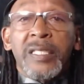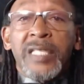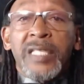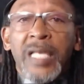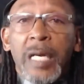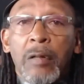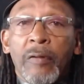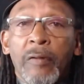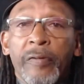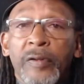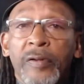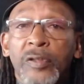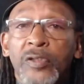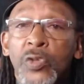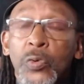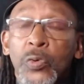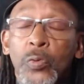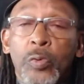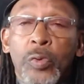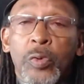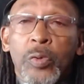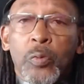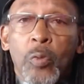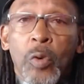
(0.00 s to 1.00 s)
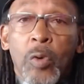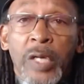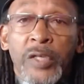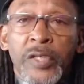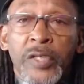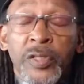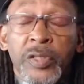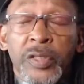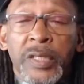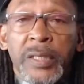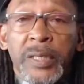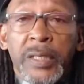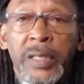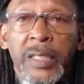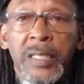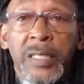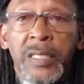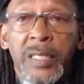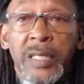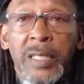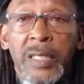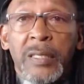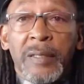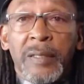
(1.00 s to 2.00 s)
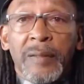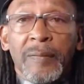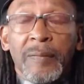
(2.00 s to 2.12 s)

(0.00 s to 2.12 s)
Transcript: south toward Washington, D.C.